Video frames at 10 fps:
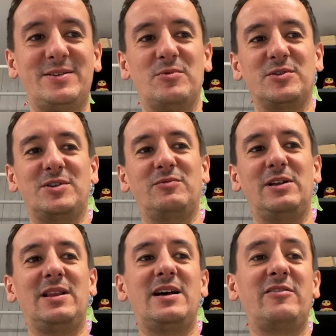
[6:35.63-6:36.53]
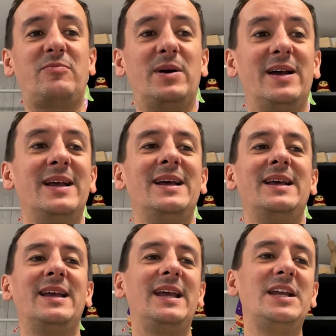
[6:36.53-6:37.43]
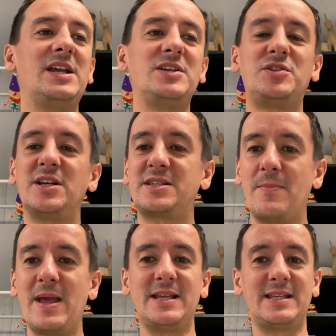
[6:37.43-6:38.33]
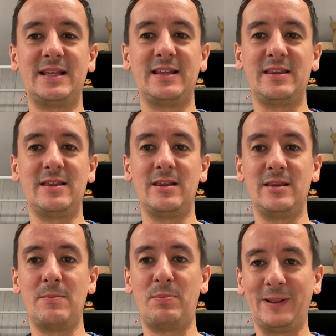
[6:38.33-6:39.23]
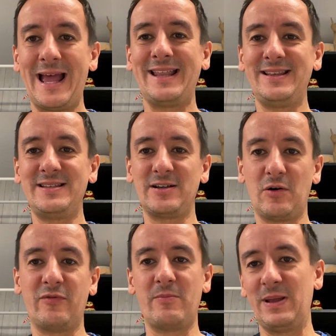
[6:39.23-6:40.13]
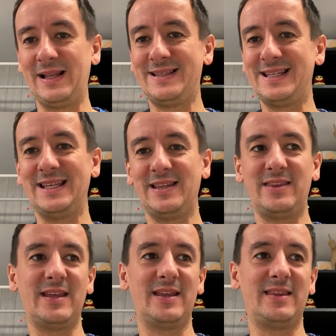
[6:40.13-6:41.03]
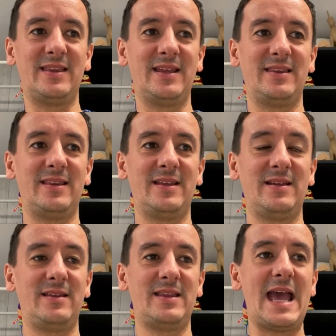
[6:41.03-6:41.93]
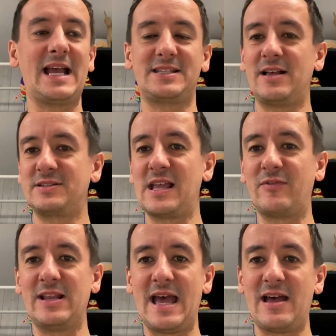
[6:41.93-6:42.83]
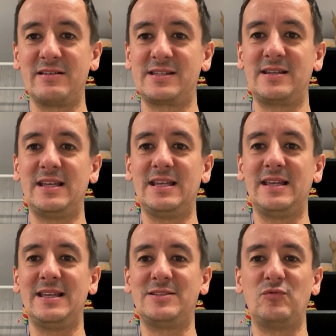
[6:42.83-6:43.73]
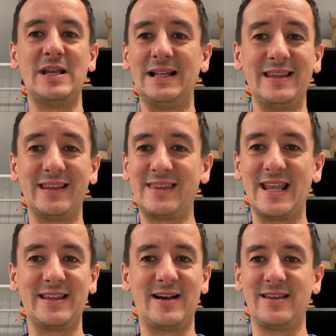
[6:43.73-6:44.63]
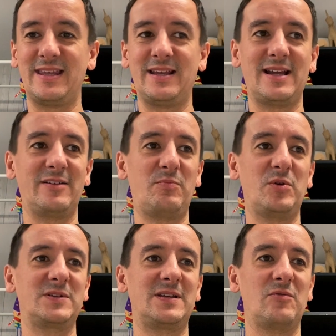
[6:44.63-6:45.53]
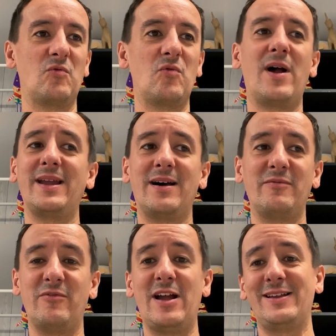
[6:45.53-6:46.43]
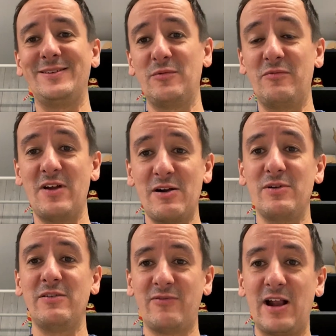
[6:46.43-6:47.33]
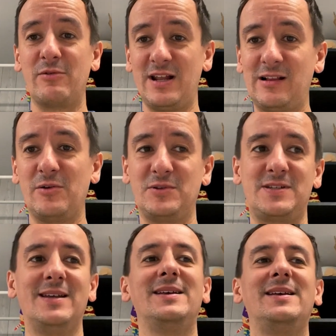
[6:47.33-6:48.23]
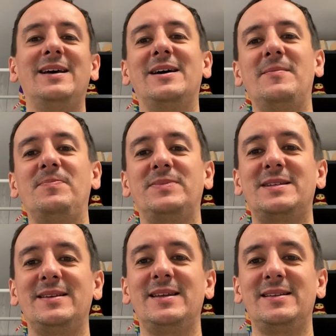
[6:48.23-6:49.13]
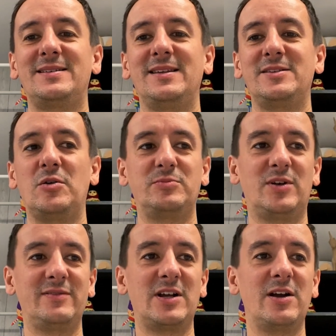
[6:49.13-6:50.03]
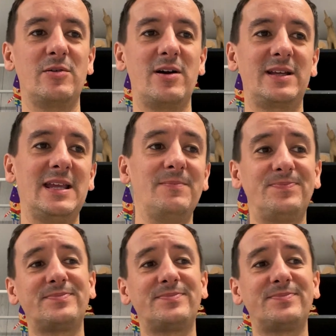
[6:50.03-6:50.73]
watch in real life, but it's just amazing that the blend of ability that the XL7 has is really the thing that I think kind of puts it right up, very, very close to the Top Drives hierarchy.